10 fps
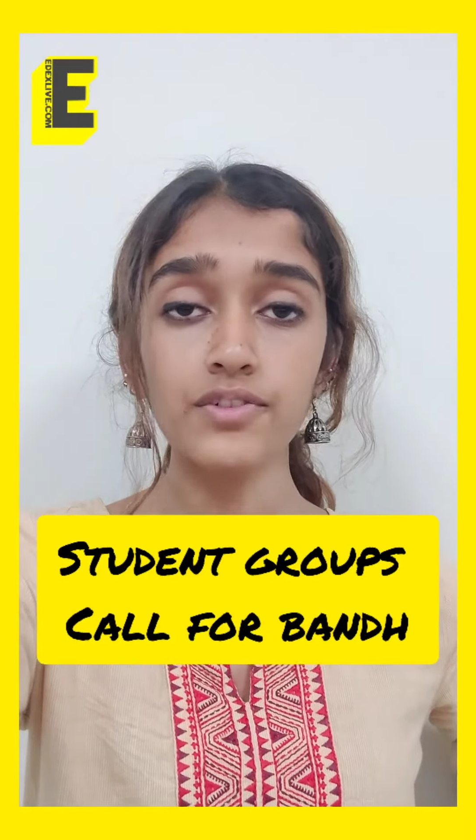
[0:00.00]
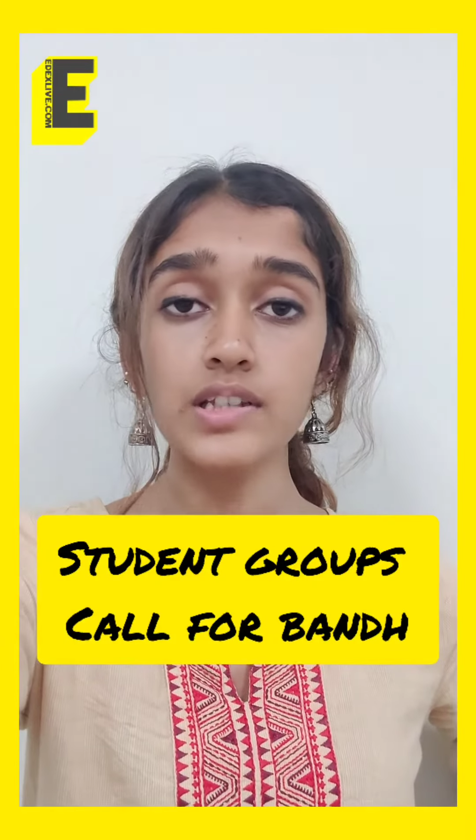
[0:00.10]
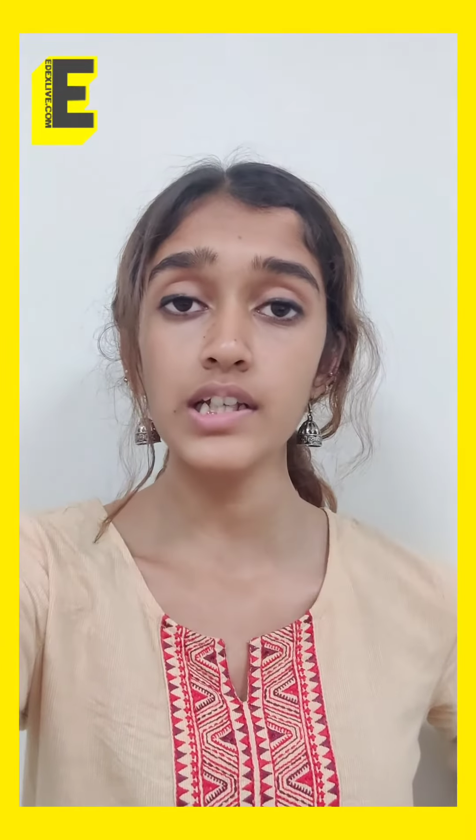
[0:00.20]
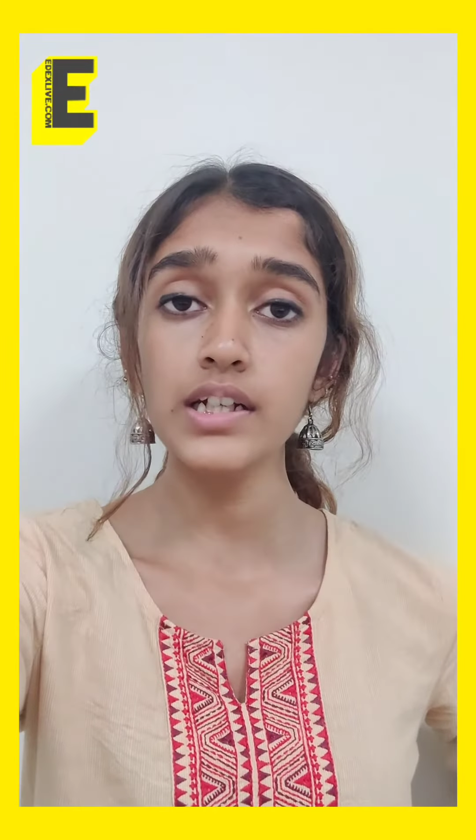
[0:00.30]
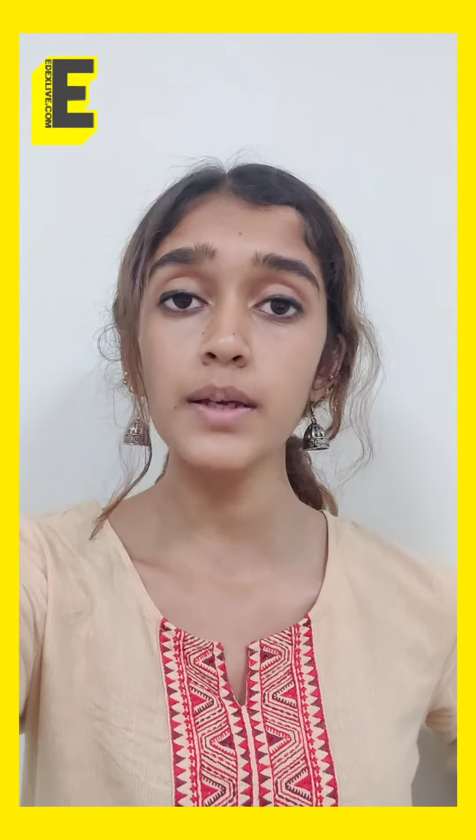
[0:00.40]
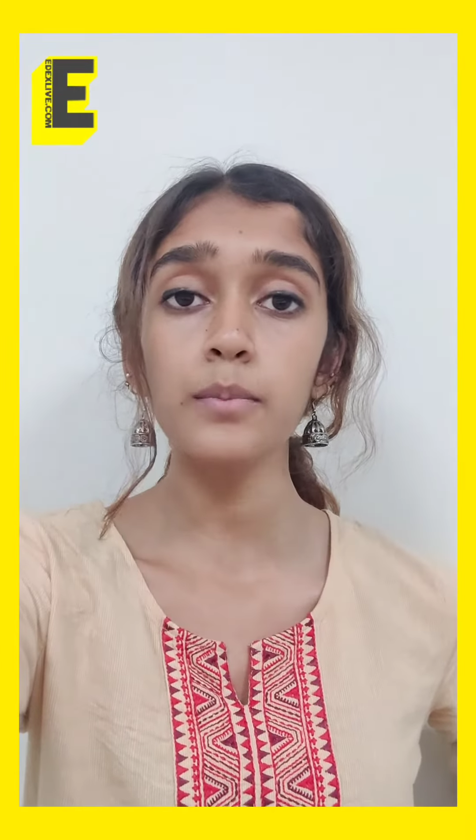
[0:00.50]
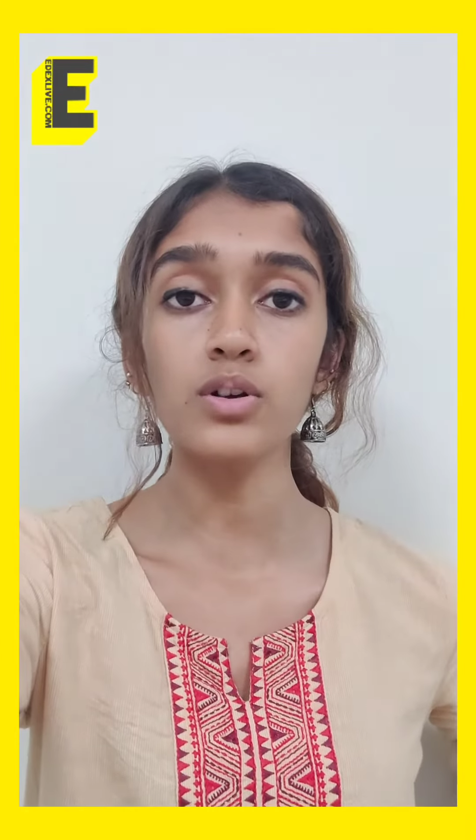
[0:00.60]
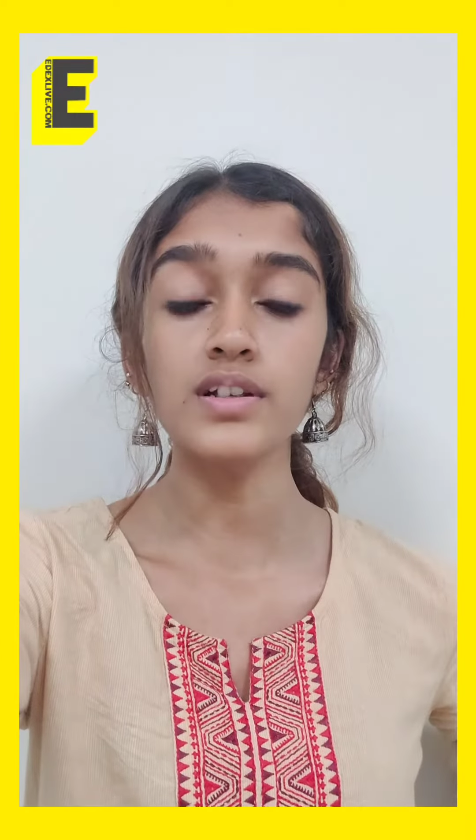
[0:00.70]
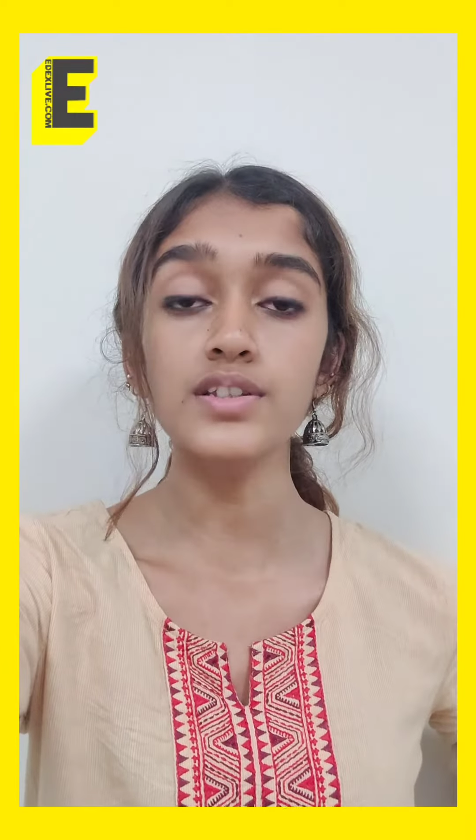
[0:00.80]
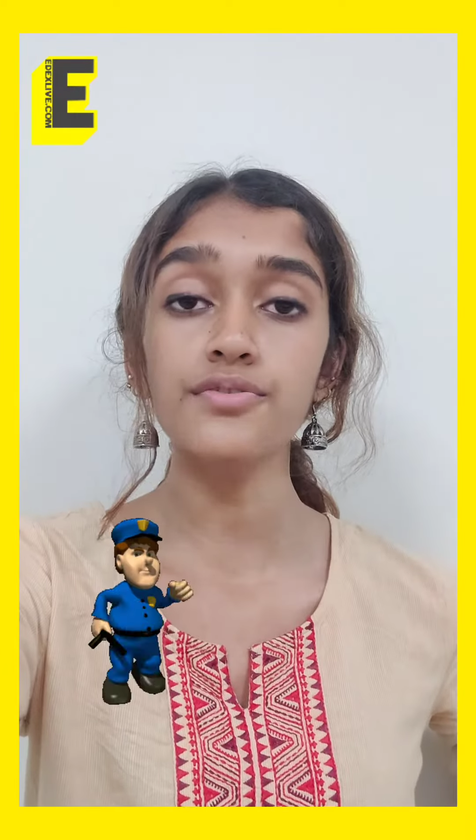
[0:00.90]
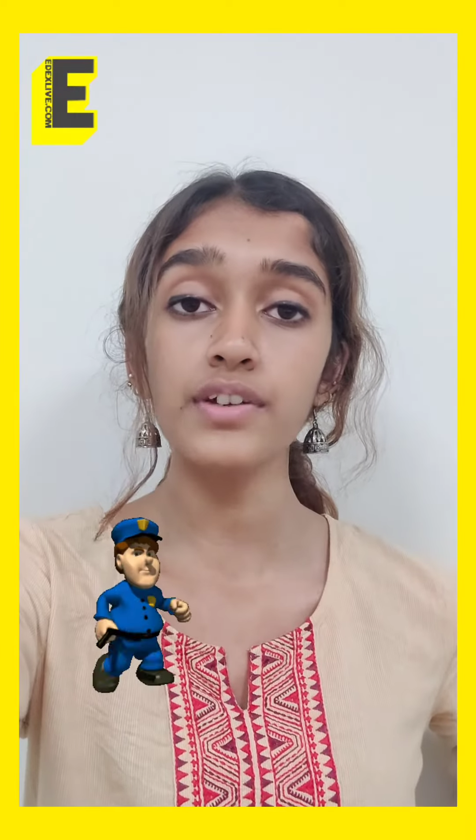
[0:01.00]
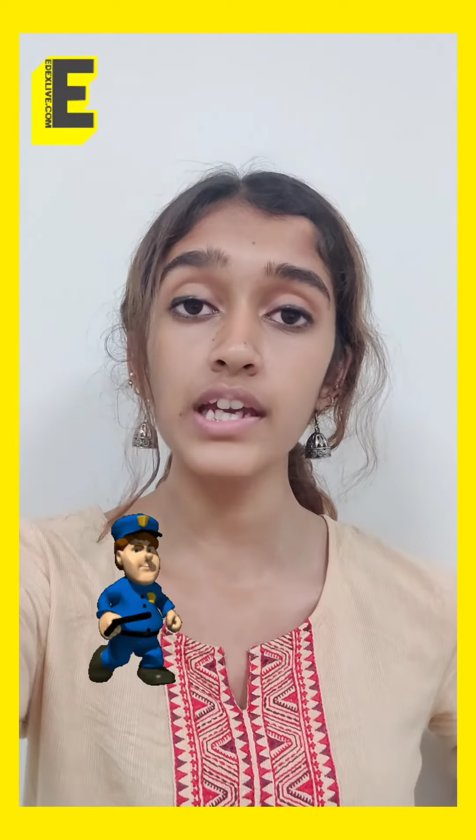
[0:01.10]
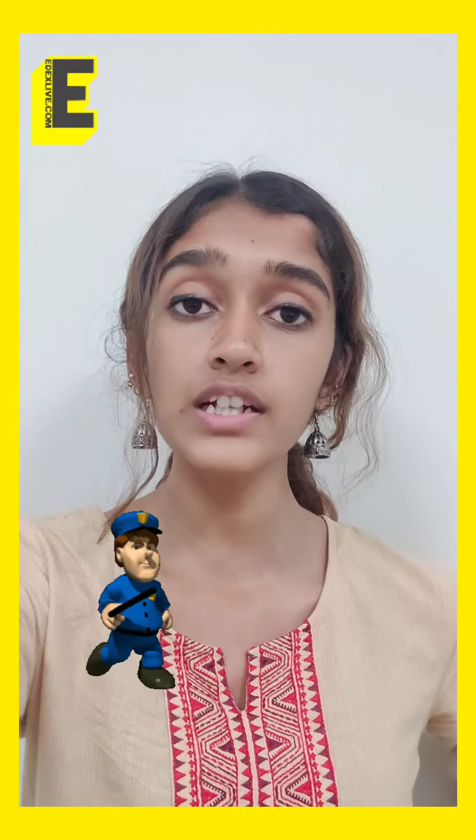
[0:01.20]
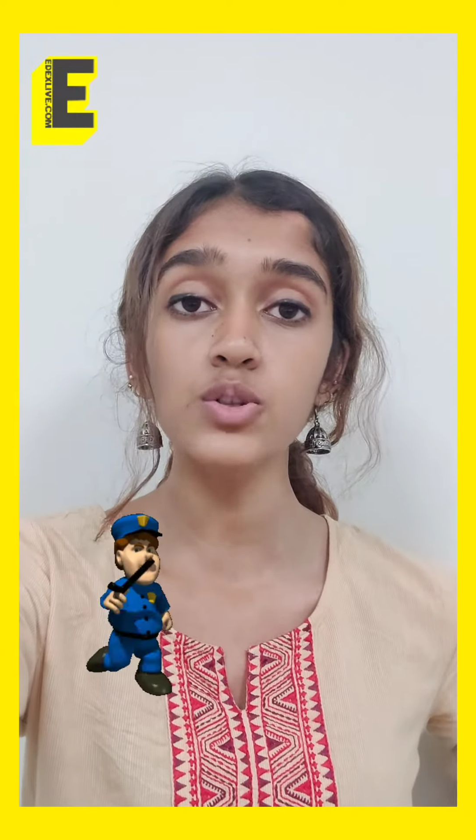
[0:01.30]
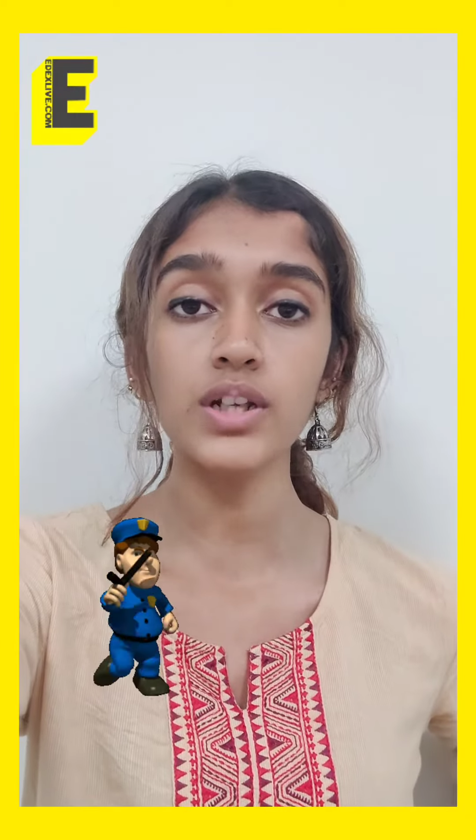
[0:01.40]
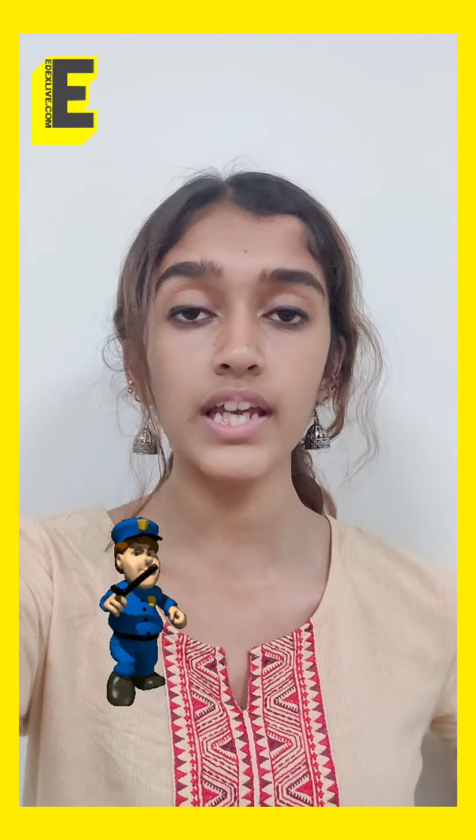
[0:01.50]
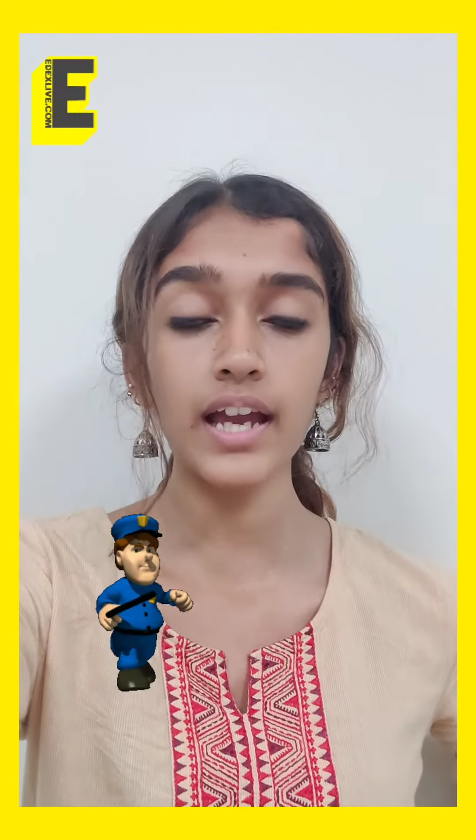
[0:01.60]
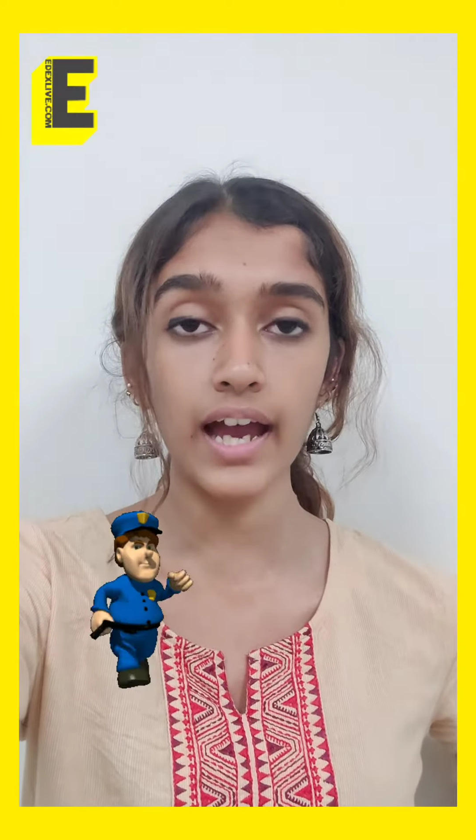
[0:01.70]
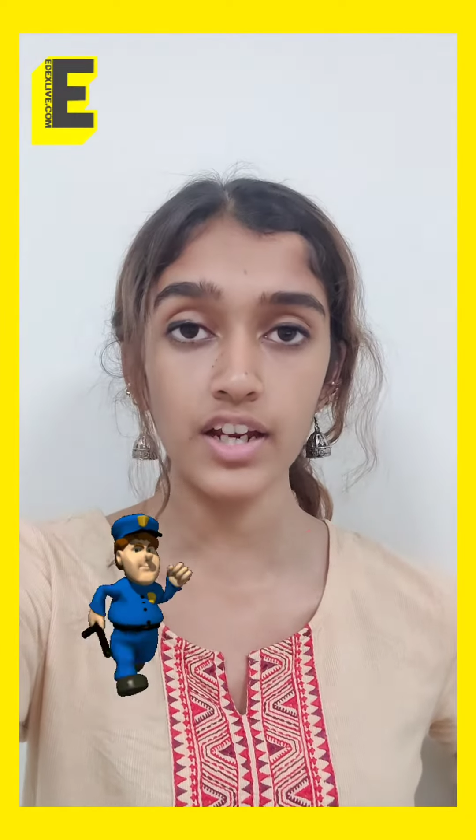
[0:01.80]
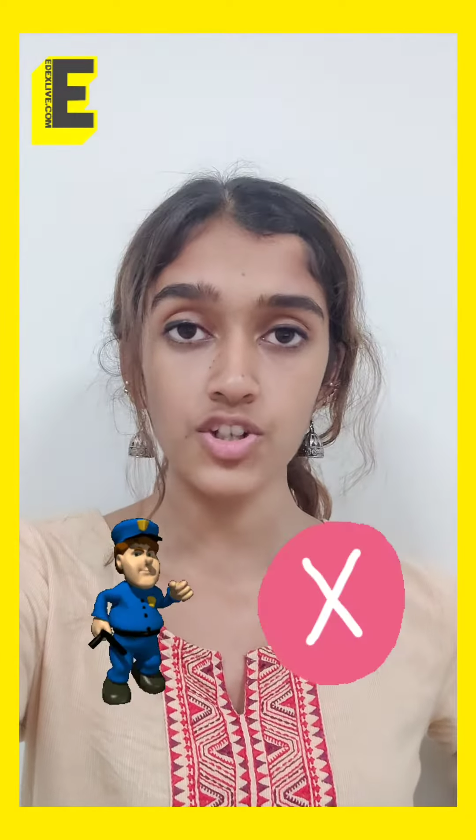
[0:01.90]
after city police failed to
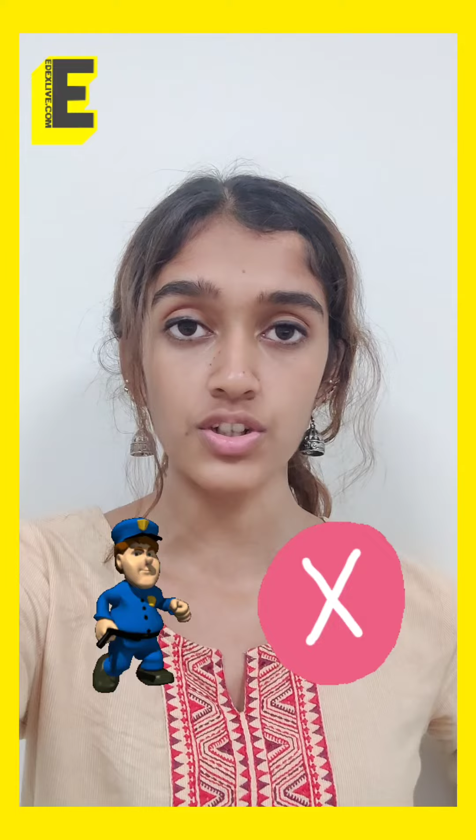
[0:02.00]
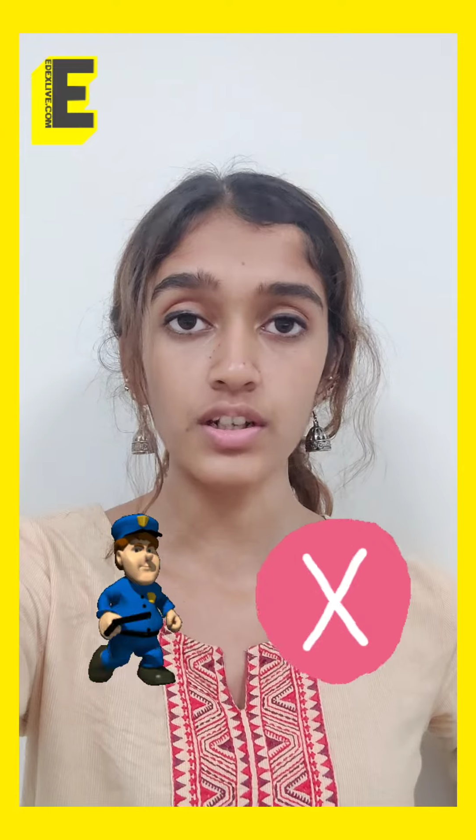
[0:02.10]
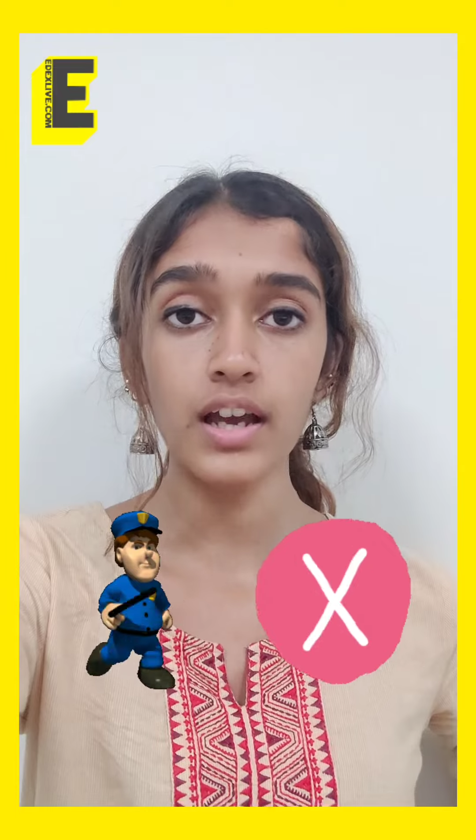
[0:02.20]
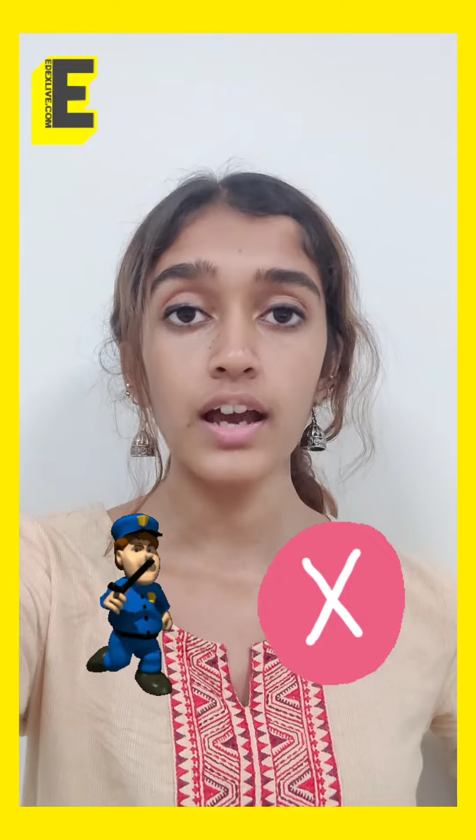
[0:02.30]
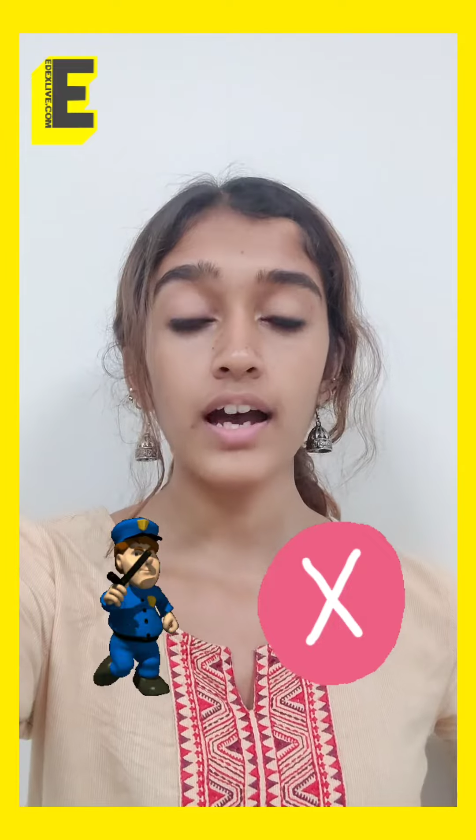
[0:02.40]
take action